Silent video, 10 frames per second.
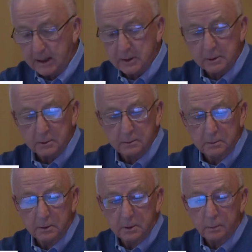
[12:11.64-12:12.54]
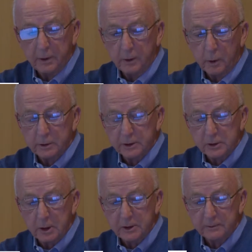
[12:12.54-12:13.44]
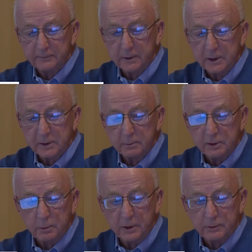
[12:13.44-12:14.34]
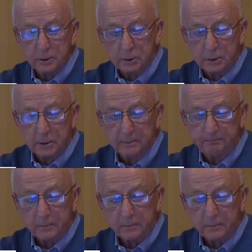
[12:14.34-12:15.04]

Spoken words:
Act to withhold construction funds was withdrawn.